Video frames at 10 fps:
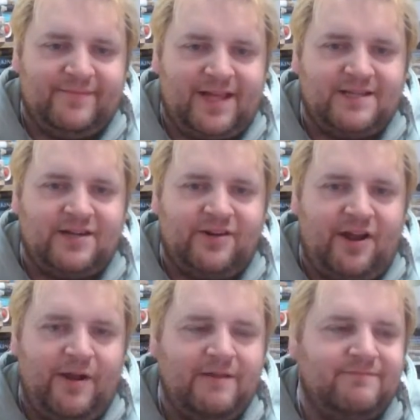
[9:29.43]
I don't
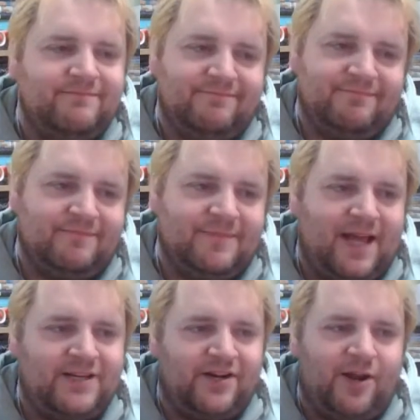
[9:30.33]
know.
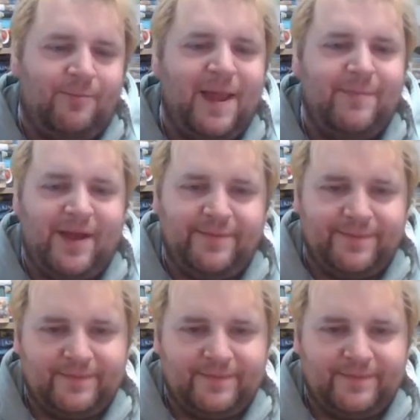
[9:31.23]
I don't know. Maybe.